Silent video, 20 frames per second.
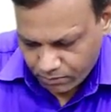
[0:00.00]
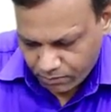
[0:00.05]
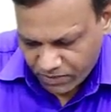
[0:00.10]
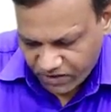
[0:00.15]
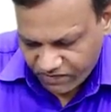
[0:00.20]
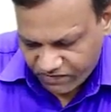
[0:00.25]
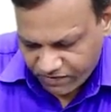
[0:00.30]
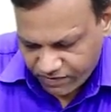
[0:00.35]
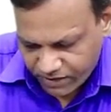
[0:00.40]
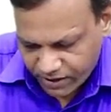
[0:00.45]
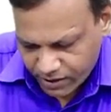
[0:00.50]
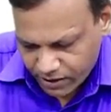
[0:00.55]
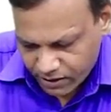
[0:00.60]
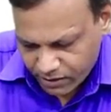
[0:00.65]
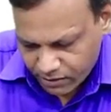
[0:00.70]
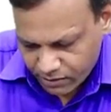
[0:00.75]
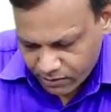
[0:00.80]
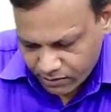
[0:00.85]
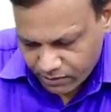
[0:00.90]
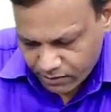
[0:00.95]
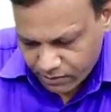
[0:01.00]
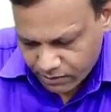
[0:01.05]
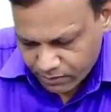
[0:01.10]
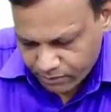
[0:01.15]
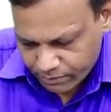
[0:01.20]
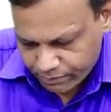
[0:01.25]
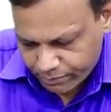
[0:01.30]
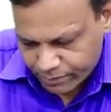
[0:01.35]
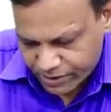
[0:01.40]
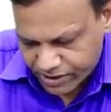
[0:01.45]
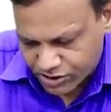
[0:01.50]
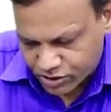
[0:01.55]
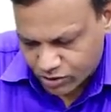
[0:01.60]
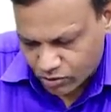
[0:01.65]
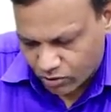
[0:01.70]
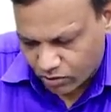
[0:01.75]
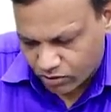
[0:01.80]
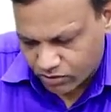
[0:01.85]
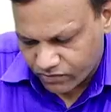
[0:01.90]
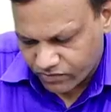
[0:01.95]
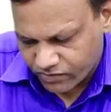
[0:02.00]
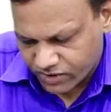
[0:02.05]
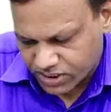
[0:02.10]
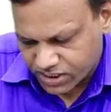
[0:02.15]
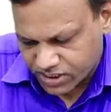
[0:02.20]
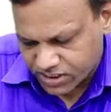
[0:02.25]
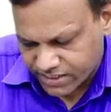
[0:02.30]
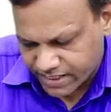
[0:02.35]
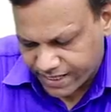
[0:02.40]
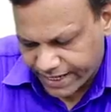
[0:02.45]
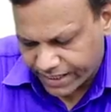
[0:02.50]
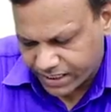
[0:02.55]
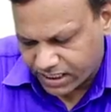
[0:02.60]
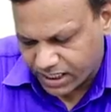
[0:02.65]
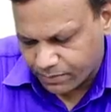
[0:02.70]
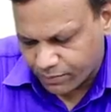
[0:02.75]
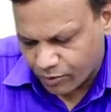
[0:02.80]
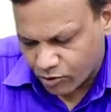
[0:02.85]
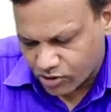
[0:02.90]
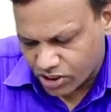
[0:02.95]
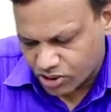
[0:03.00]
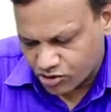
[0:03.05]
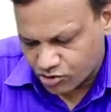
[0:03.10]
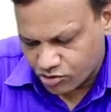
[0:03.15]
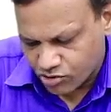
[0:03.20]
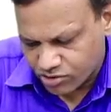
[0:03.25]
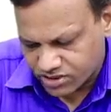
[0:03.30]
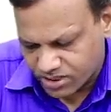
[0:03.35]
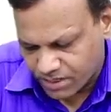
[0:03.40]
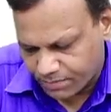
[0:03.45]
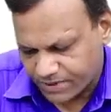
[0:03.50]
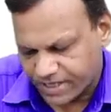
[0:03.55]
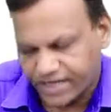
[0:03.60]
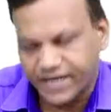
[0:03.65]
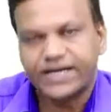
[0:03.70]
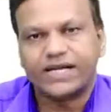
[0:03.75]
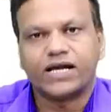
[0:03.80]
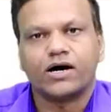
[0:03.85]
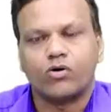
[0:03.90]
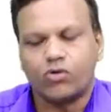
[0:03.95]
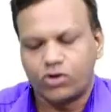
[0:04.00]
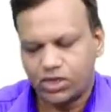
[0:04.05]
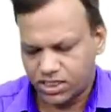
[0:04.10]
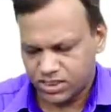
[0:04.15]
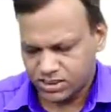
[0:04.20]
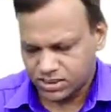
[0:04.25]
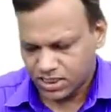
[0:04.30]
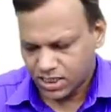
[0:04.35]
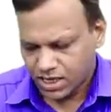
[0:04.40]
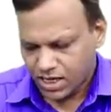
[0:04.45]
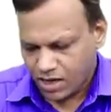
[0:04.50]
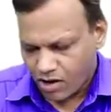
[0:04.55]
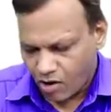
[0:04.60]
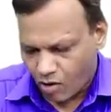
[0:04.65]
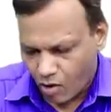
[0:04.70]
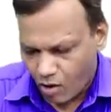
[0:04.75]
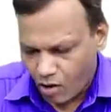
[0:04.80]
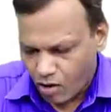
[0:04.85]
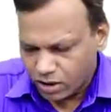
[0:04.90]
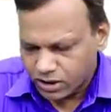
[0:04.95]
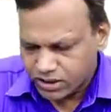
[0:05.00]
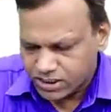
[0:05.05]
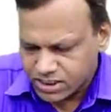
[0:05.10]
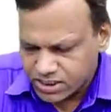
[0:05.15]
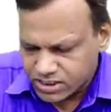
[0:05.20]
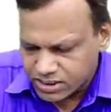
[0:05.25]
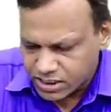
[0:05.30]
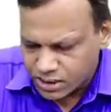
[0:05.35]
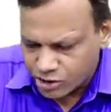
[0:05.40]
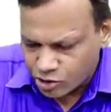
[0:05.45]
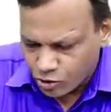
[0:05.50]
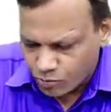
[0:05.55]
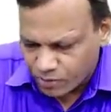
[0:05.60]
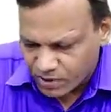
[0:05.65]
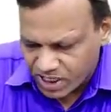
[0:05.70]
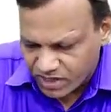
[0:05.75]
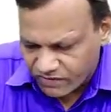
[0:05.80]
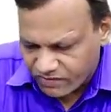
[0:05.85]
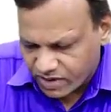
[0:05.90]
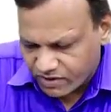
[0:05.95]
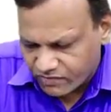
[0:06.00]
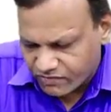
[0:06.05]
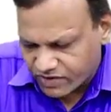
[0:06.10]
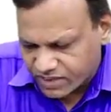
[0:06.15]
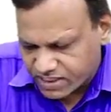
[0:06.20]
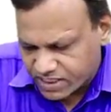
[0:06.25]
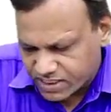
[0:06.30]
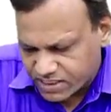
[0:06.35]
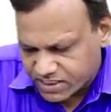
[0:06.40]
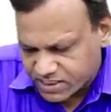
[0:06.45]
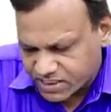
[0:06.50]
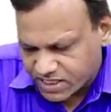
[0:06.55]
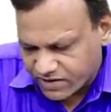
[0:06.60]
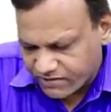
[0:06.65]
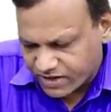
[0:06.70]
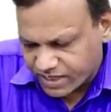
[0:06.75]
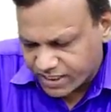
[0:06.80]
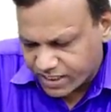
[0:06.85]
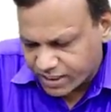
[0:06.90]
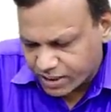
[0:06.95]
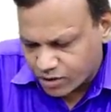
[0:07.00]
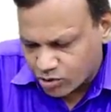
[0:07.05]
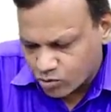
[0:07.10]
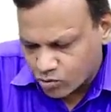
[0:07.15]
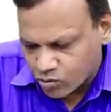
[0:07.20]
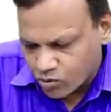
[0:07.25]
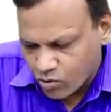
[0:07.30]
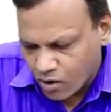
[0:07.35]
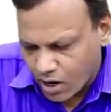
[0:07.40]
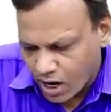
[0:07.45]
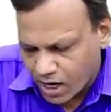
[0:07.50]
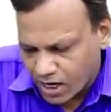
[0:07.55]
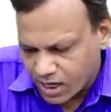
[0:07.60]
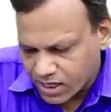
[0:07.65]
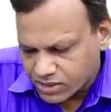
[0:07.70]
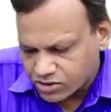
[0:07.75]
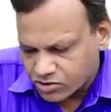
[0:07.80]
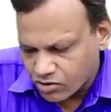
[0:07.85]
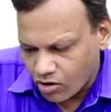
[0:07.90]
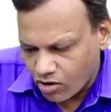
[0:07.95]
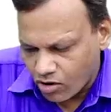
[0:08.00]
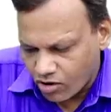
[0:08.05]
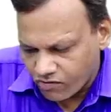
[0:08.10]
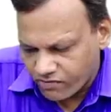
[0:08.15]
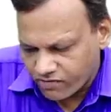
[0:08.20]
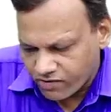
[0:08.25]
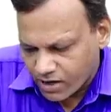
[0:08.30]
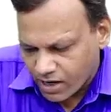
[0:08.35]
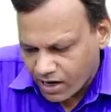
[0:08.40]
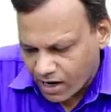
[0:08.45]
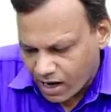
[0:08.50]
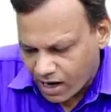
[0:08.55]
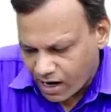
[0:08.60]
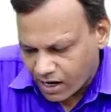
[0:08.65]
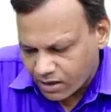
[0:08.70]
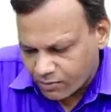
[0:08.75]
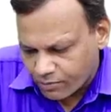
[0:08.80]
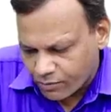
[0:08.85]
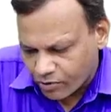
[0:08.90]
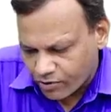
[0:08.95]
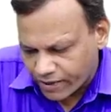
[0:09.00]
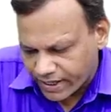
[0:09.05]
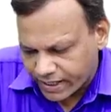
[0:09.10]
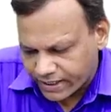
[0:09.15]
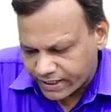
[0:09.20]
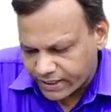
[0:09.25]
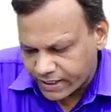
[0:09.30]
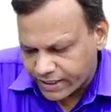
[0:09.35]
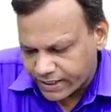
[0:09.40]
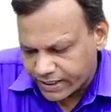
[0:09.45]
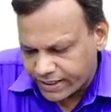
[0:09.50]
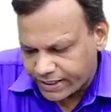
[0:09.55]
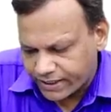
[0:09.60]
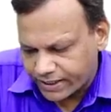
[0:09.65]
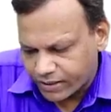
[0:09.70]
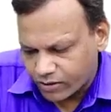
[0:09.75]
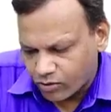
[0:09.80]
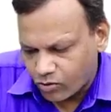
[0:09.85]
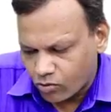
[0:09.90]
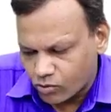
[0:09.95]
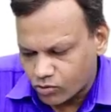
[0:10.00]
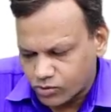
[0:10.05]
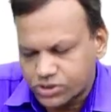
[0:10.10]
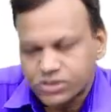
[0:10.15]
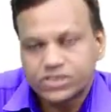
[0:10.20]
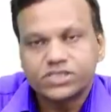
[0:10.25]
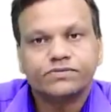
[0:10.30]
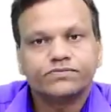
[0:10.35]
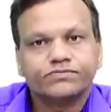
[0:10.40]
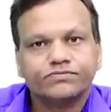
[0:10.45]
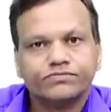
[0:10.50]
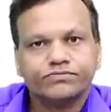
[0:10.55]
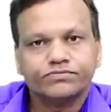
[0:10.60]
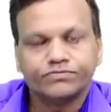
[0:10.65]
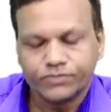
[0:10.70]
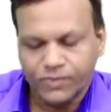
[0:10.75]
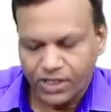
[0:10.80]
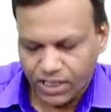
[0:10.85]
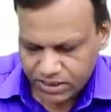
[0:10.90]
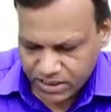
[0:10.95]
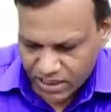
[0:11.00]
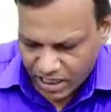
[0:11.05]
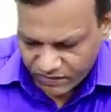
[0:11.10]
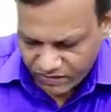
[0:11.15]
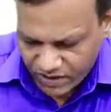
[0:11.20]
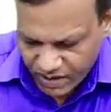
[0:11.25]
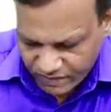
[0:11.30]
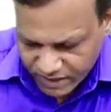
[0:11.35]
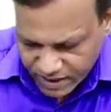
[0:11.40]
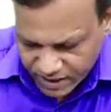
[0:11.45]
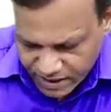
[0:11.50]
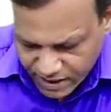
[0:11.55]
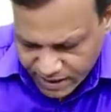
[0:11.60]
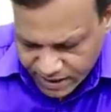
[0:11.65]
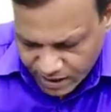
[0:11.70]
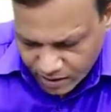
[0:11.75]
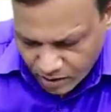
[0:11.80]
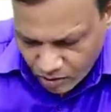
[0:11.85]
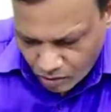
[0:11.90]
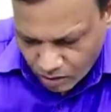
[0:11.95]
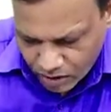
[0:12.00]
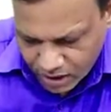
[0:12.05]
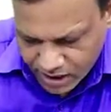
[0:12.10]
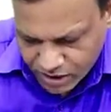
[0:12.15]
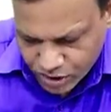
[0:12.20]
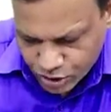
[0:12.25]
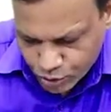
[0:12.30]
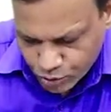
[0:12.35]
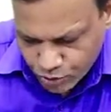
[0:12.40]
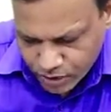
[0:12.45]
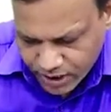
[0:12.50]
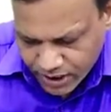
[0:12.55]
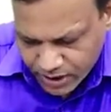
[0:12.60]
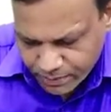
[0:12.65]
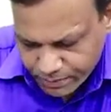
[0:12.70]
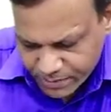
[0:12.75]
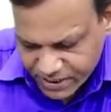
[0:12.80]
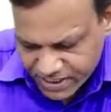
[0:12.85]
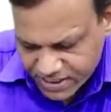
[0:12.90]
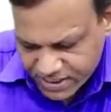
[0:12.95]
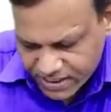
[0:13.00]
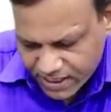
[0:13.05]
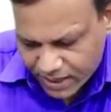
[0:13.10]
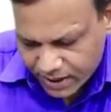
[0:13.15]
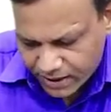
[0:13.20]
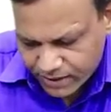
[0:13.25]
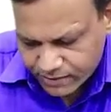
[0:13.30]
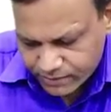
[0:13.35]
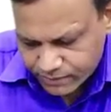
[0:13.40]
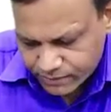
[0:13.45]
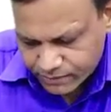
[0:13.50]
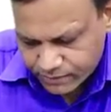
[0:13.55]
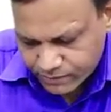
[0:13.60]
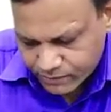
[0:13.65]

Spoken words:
mifepristone, which is selective progesterone receptor antagonist. All these need to be given within 72 hours of unprotected intercourse. Then we have another drug called as ulipristal,